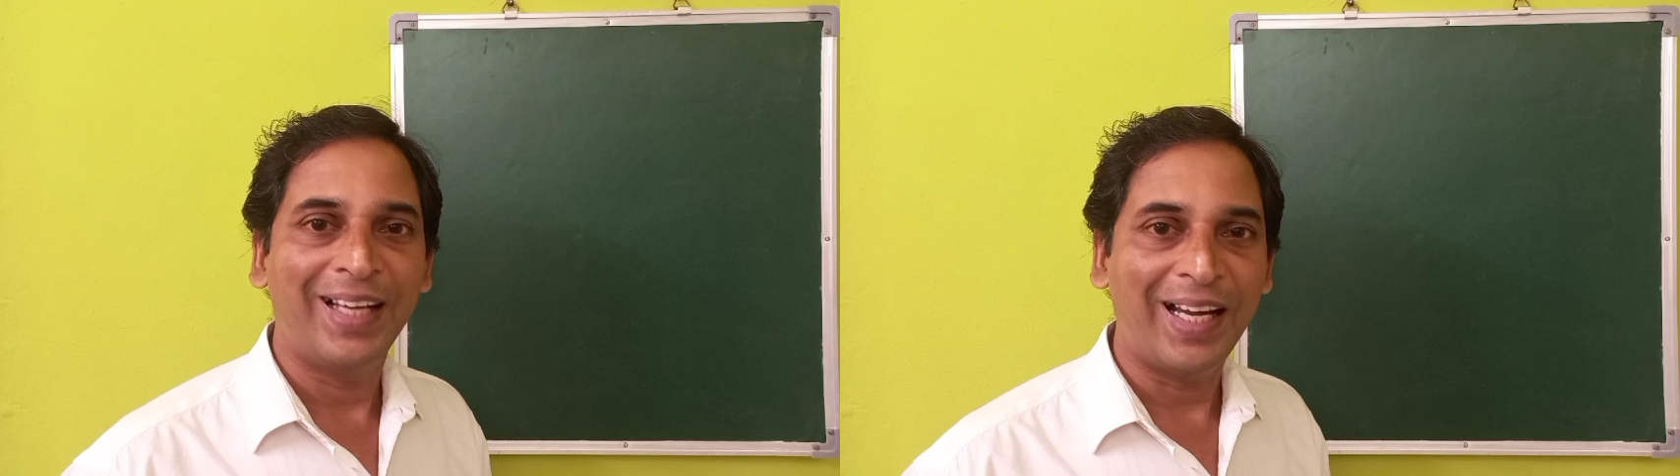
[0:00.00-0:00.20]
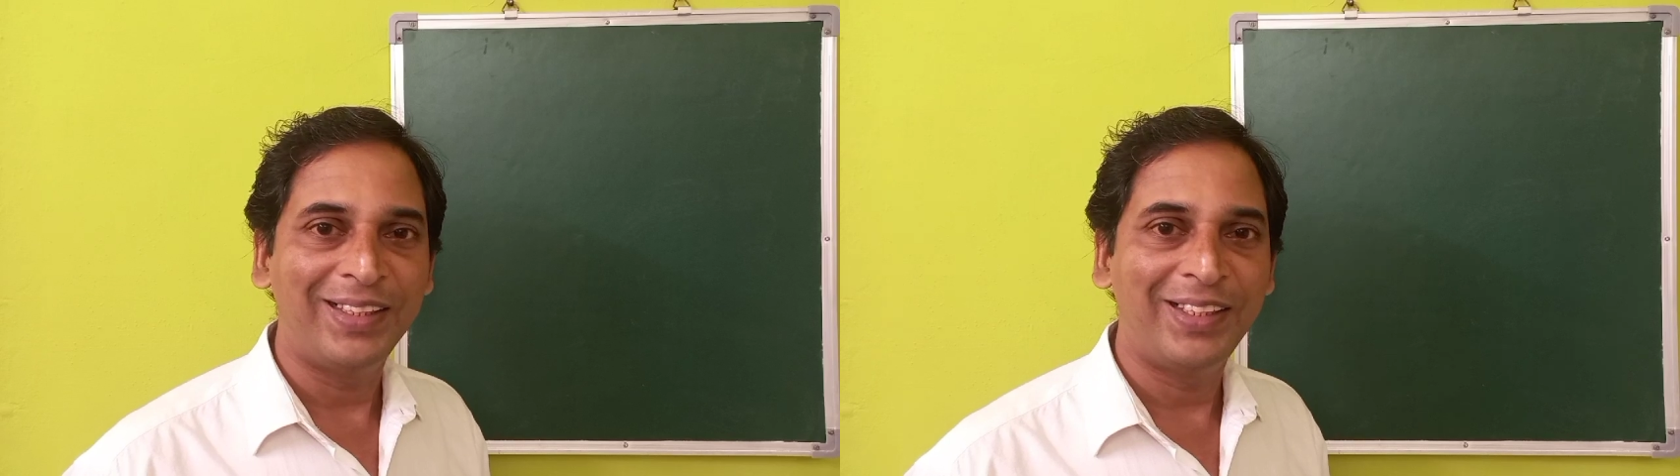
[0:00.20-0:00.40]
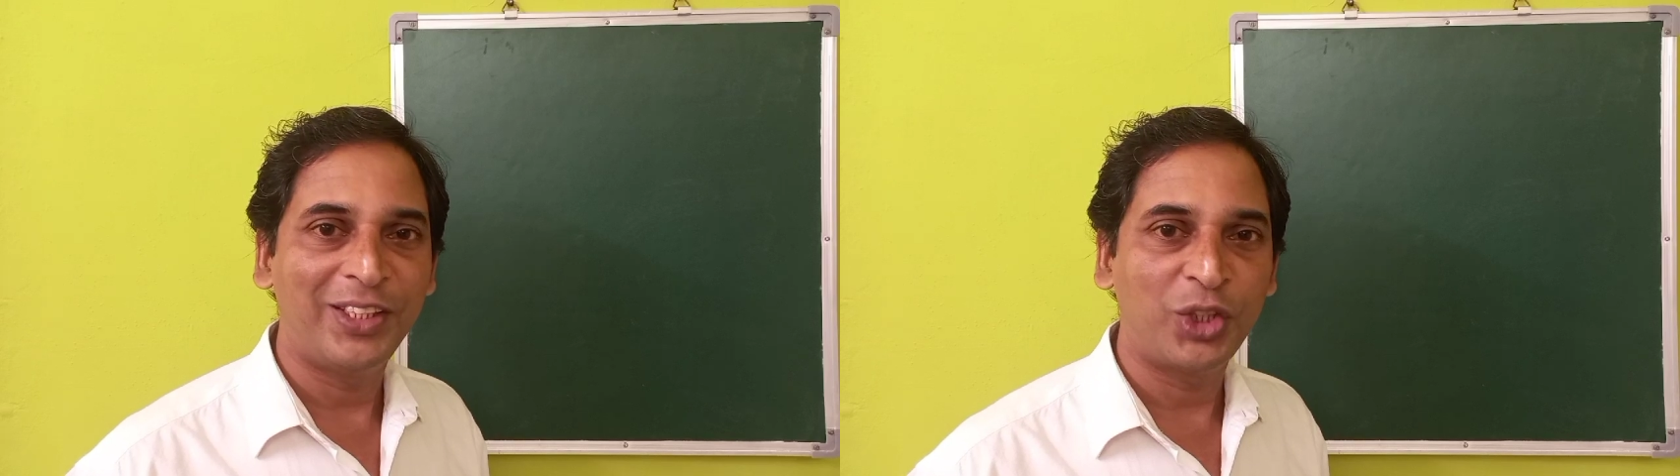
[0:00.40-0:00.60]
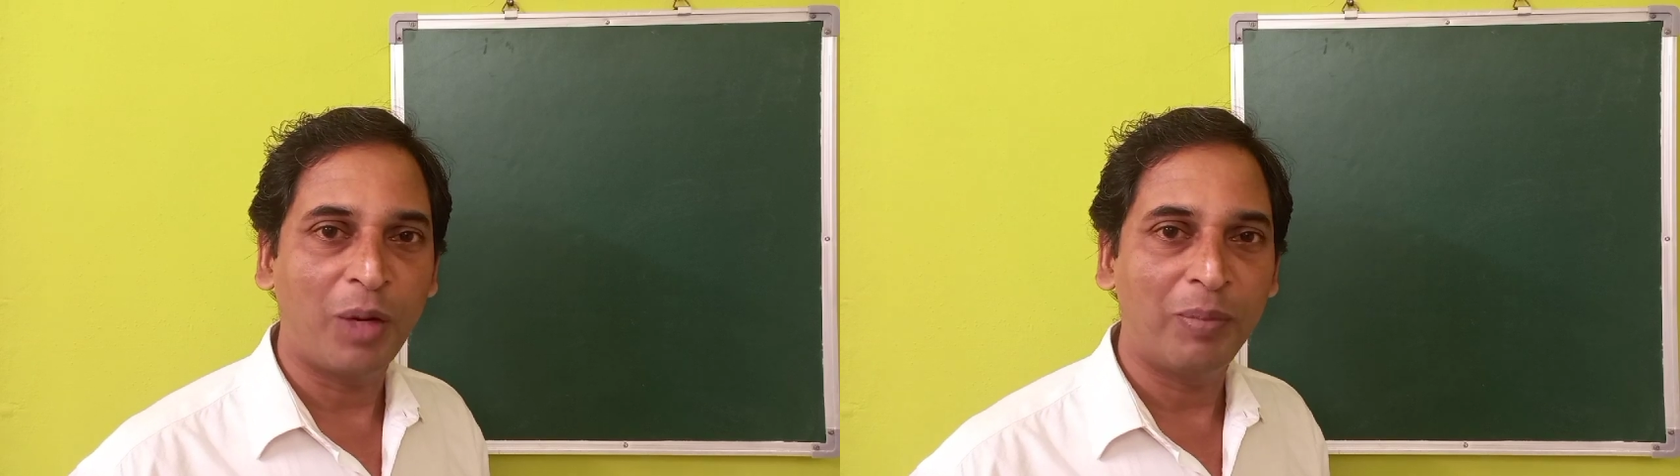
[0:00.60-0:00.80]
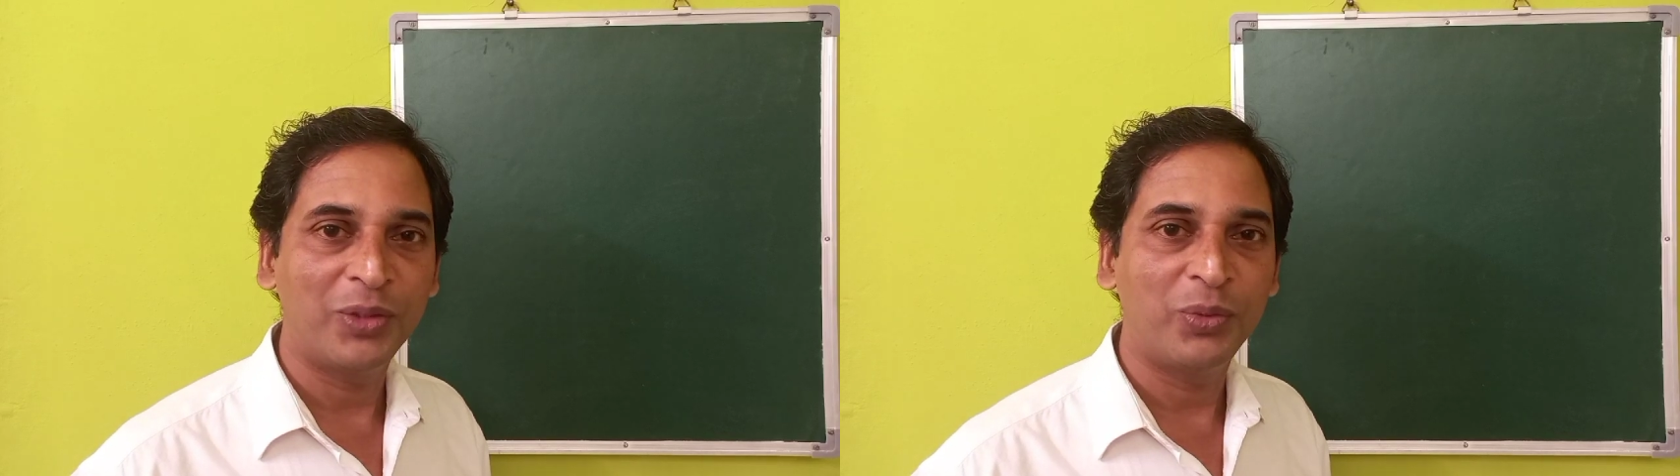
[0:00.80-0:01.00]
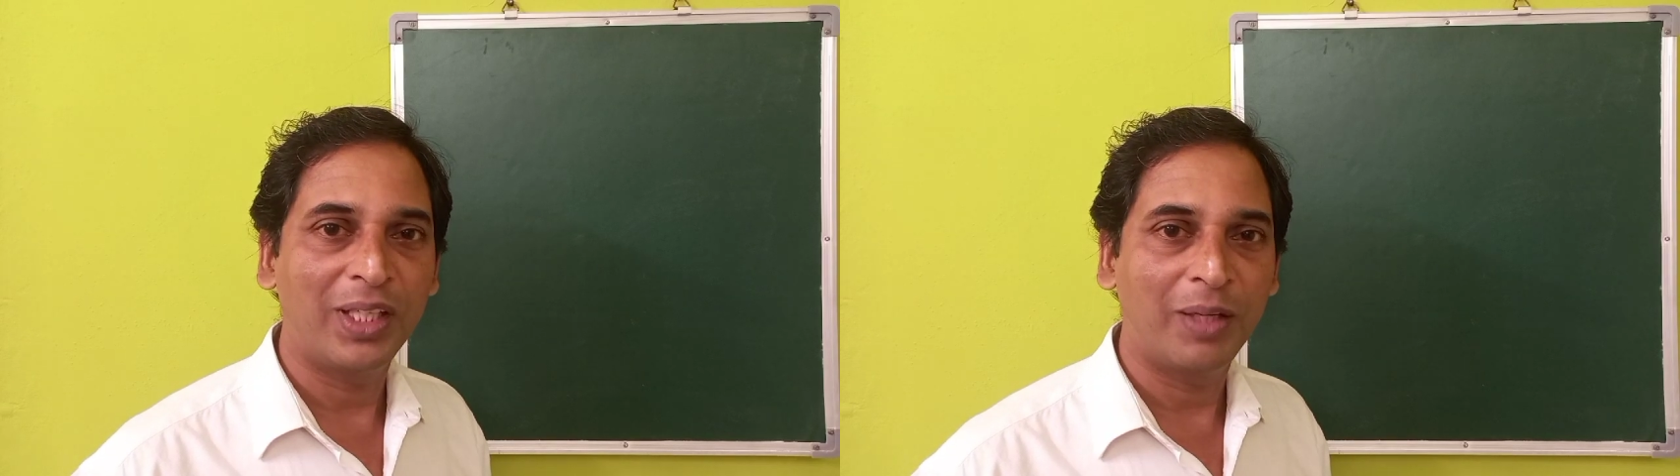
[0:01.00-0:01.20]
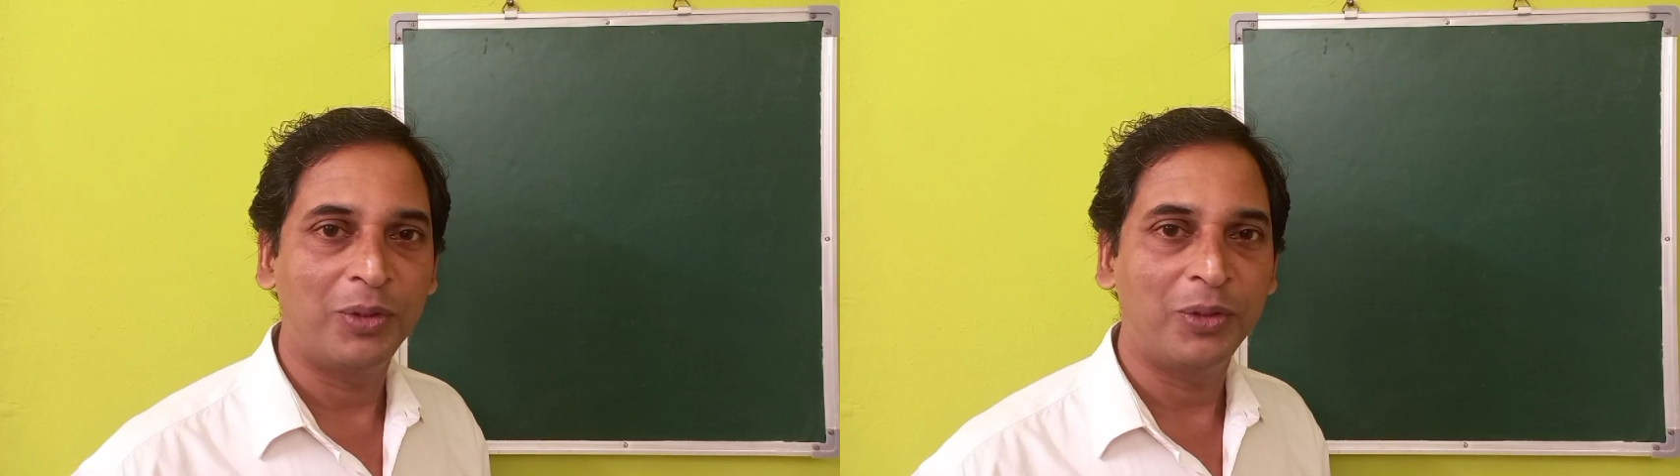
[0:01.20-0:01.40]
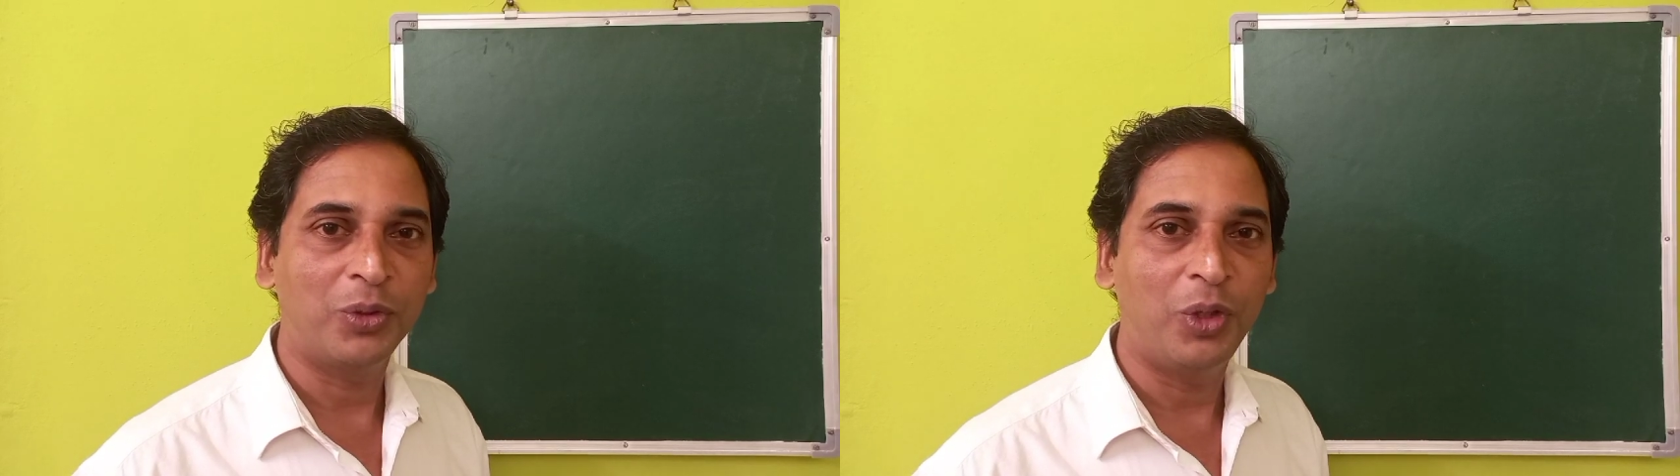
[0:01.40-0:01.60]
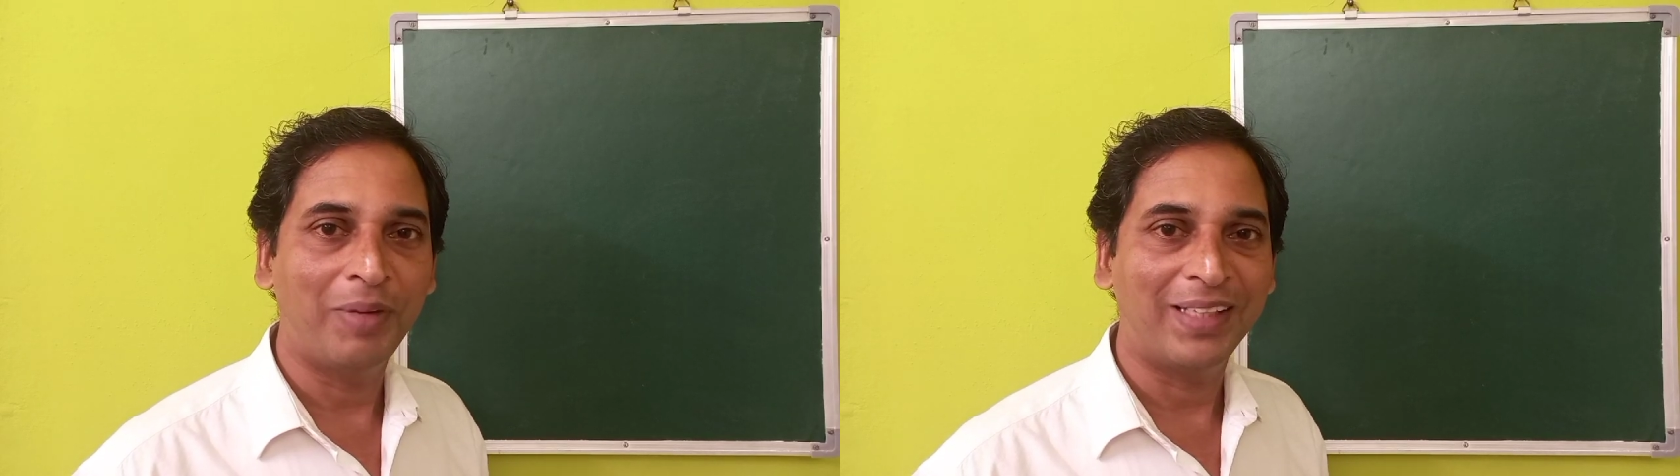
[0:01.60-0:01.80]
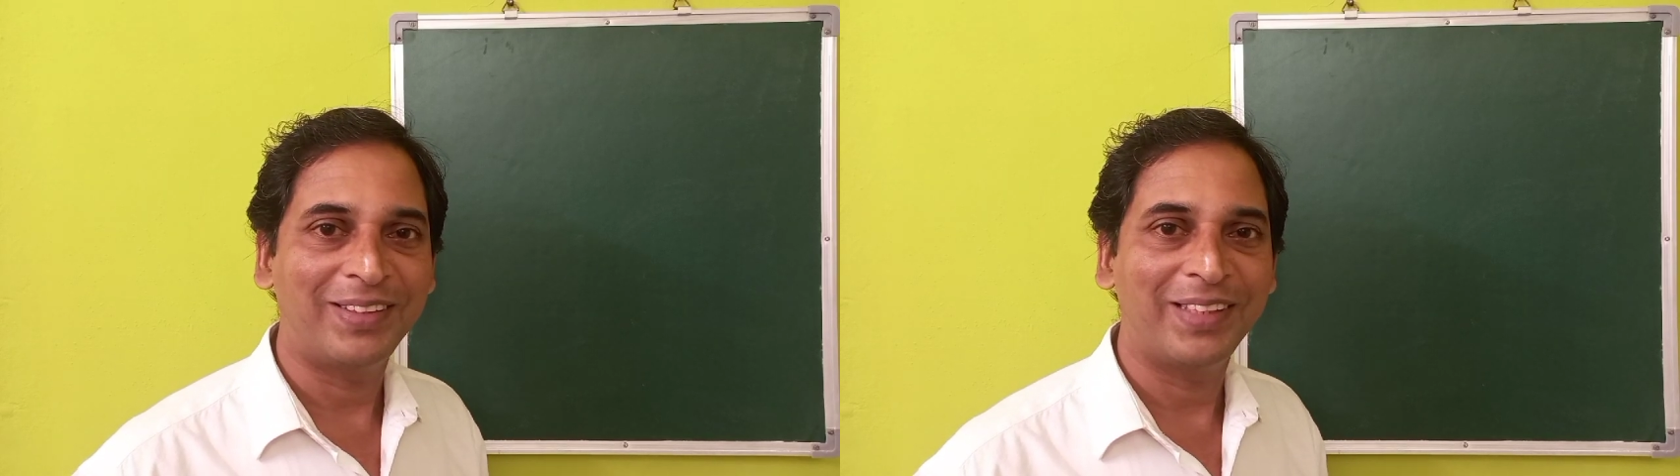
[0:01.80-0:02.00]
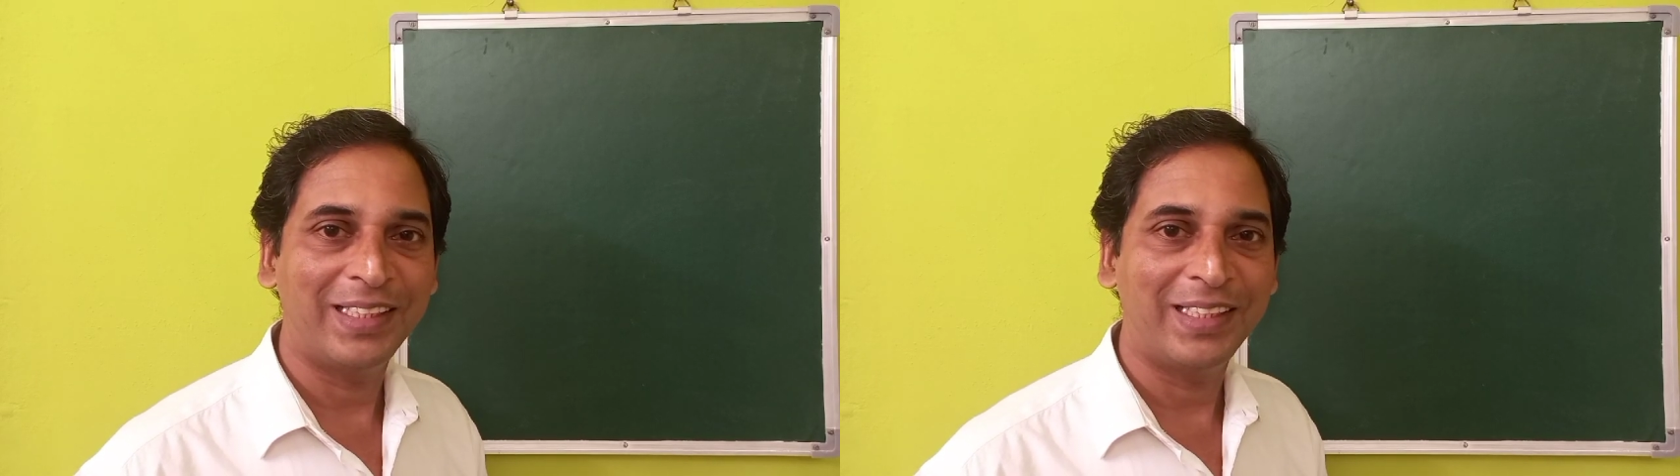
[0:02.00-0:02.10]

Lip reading: Hi, this is Thomas. Welcome to School Maths,